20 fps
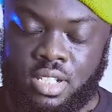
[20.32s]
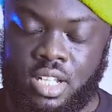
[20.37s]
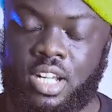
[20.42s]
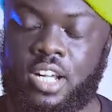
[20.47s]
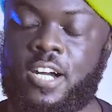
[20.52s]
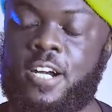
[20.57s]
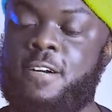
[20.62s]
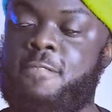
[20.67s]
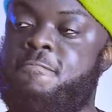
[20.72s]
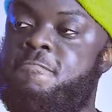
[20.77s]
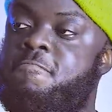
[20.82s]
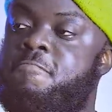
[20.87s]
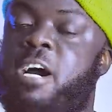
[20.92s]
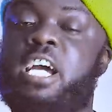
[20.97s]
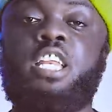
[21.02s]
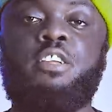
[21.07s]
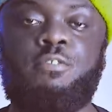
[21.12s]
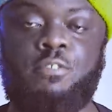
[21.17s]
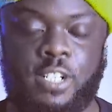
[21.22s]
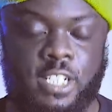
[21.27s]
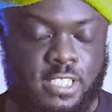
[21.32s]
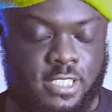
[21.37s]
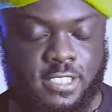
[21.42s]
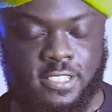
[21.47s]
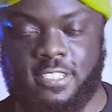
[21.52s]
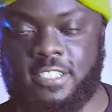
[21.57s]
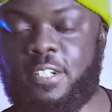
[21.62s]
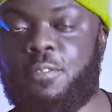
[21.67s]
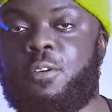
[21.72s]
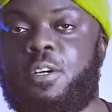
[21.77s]
um, Manifest.
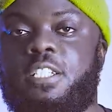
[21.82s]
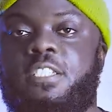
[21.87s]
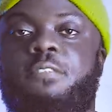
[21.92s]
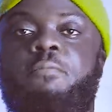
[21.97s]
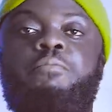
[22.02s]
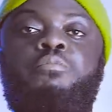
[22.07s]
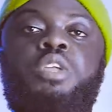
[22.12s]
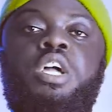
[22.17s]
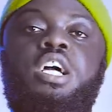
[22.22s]
He said what?